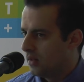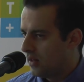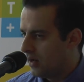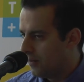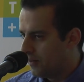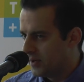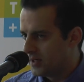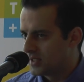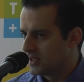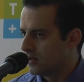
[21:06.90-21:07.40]

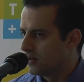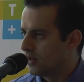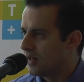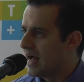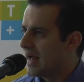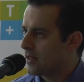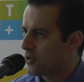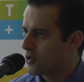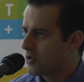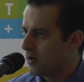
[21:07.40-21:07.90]
up until
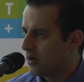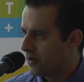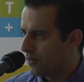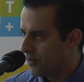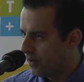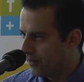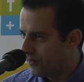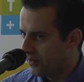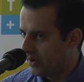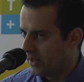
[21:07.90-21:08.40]
last year
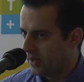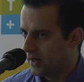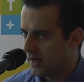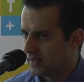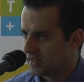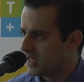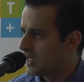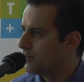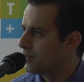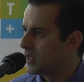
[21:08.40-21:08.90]
when we
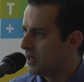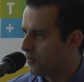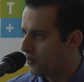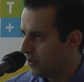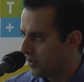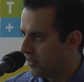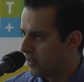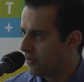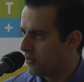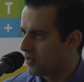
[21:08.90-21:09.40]
teamed up
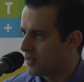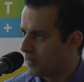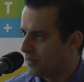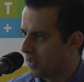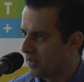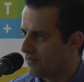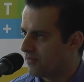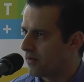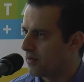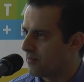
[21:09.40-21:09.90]
with
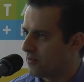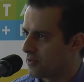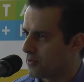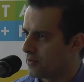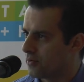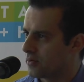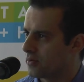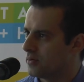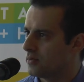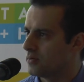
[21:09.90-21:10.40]
UCB
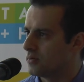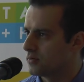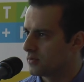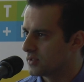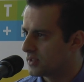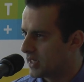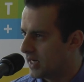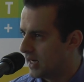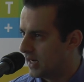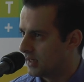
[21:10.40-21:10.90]

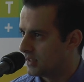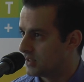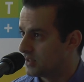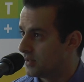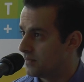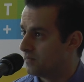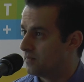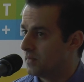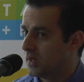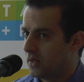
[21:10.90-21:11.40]
Pharmaceuticals
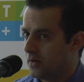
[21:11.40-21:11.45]
to